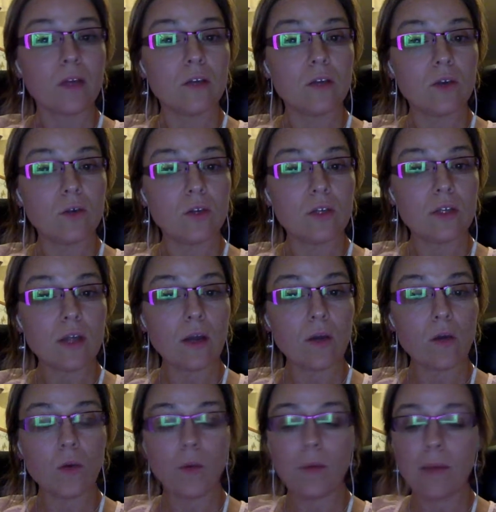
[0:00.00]
So just like our
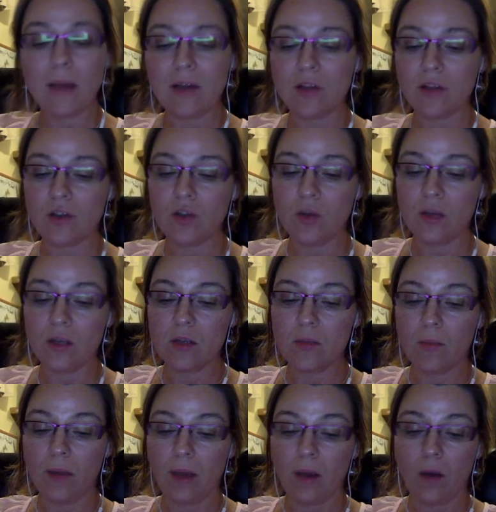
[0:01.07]
normal badges, you get to
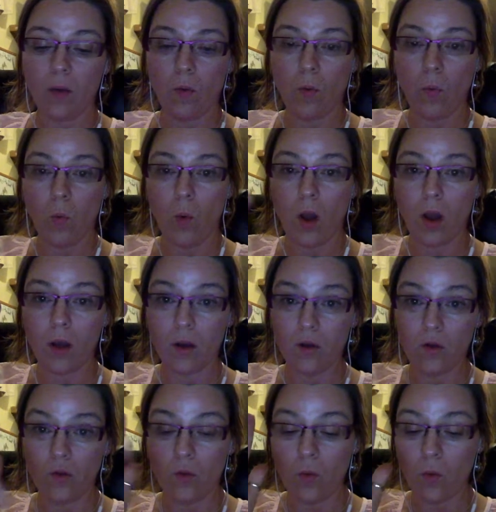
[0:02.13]
pick 1,
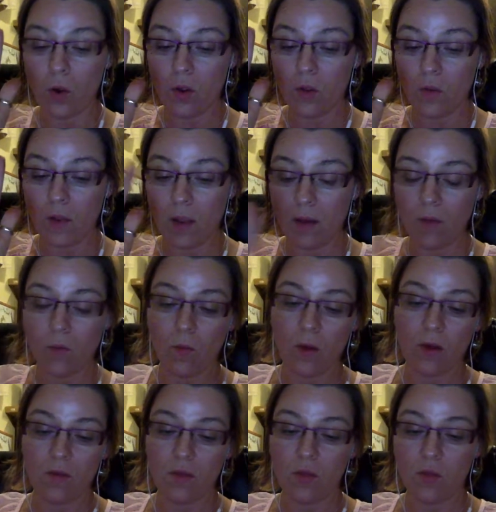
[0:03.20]
2, or 3,
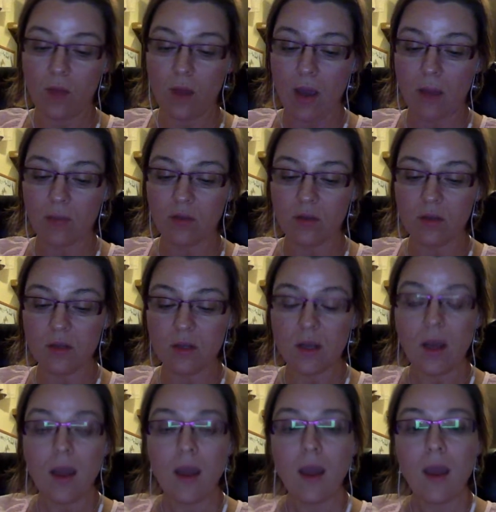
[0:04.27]
one of the 3 options.
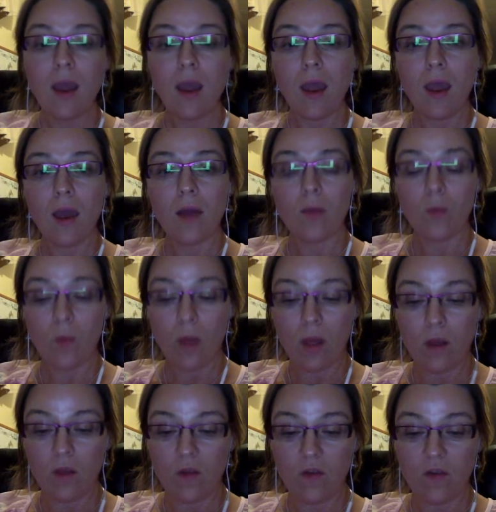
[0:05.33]
And
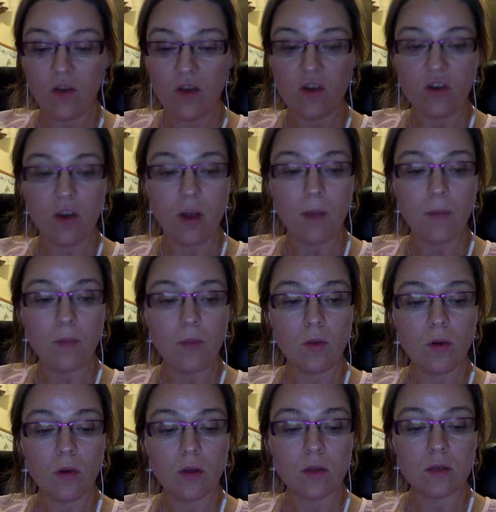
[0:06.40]
when you finish it up, you'll
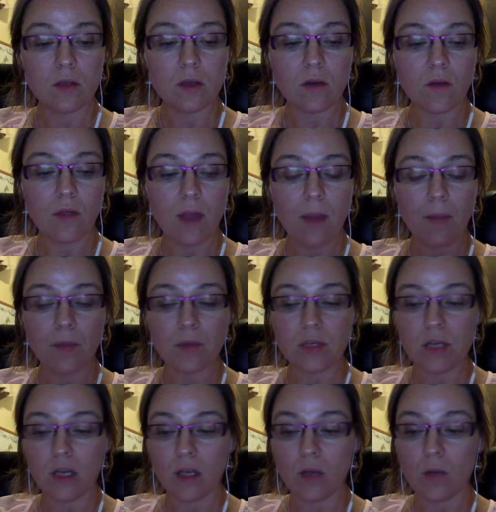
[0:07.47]
consider that
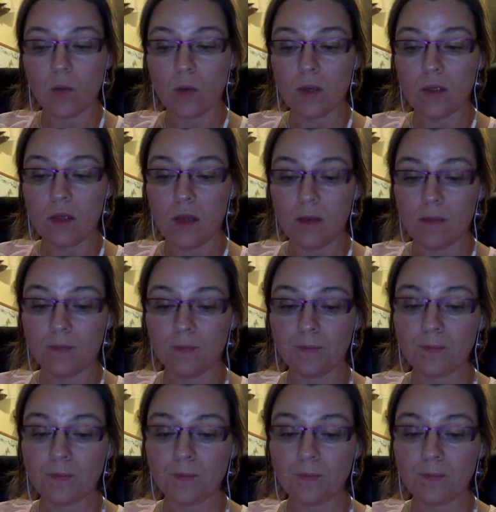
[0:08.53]
particular one done.